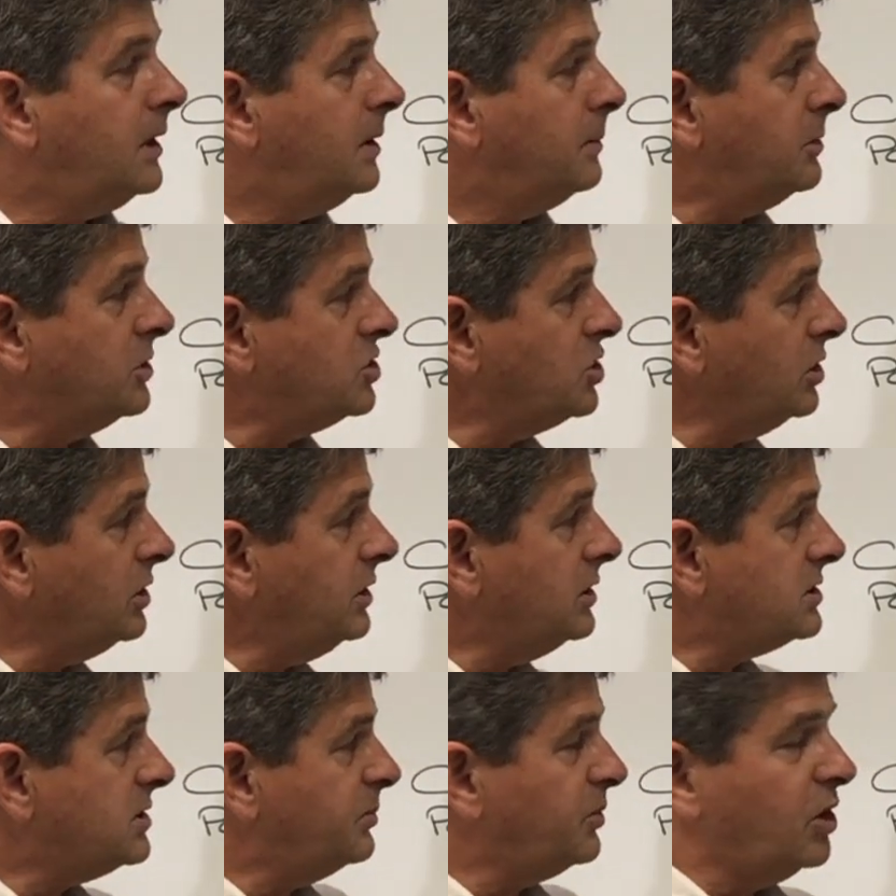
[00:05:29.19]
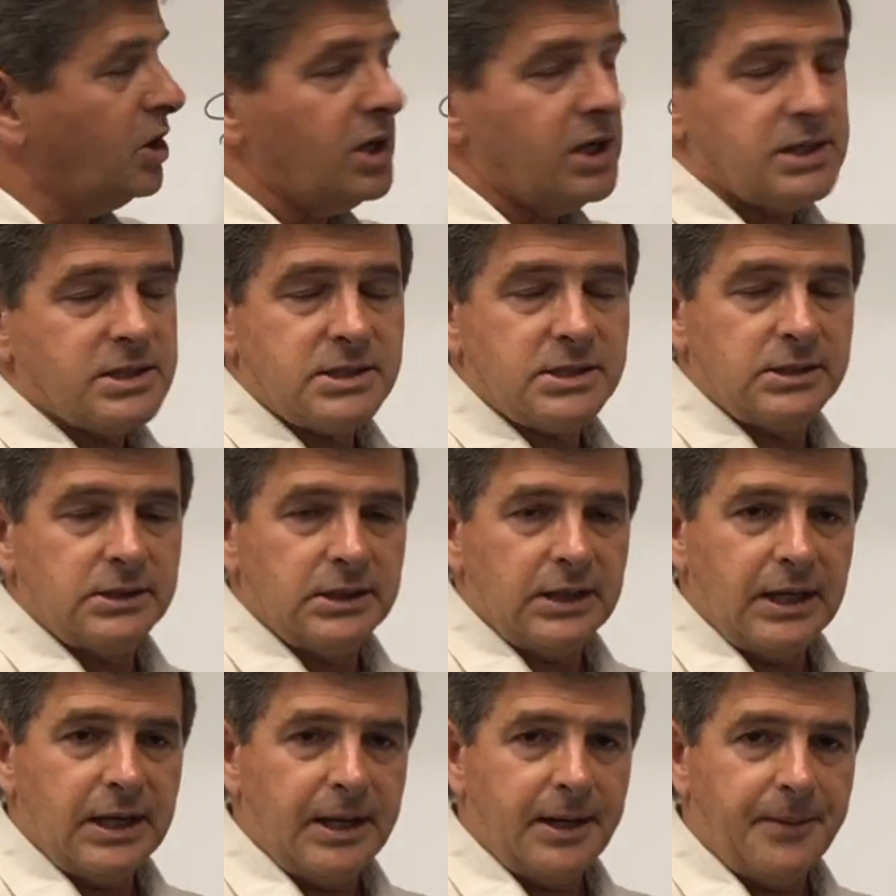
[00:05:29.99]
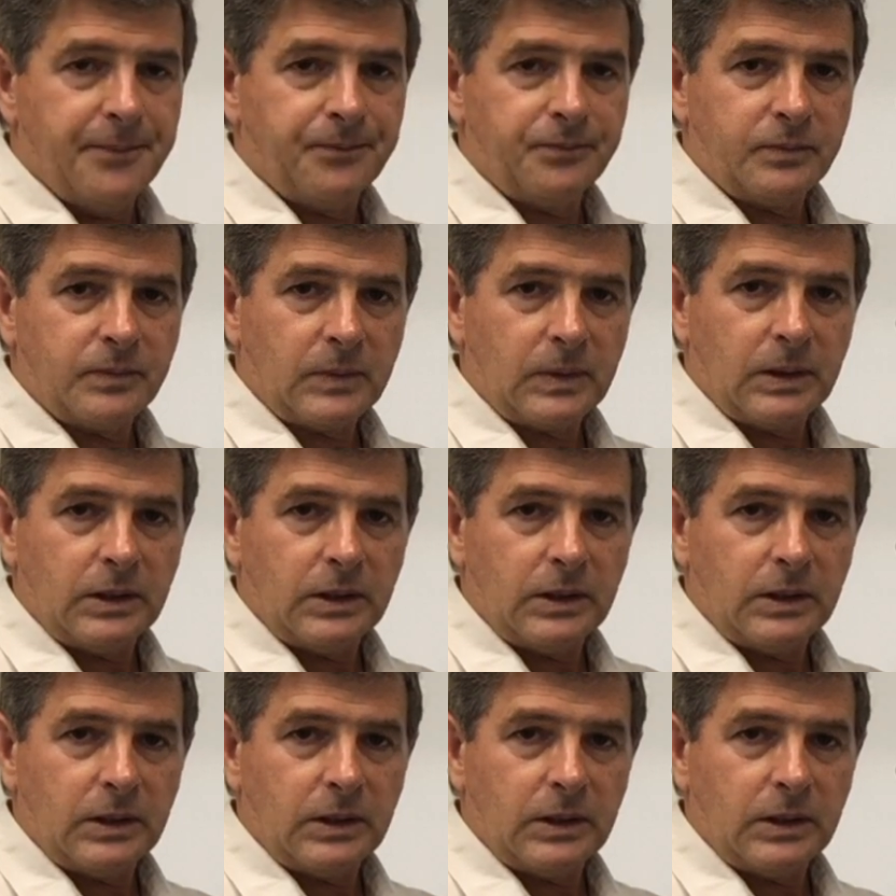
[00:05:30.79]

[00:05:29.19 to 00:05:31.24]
But certainly your suppliers, and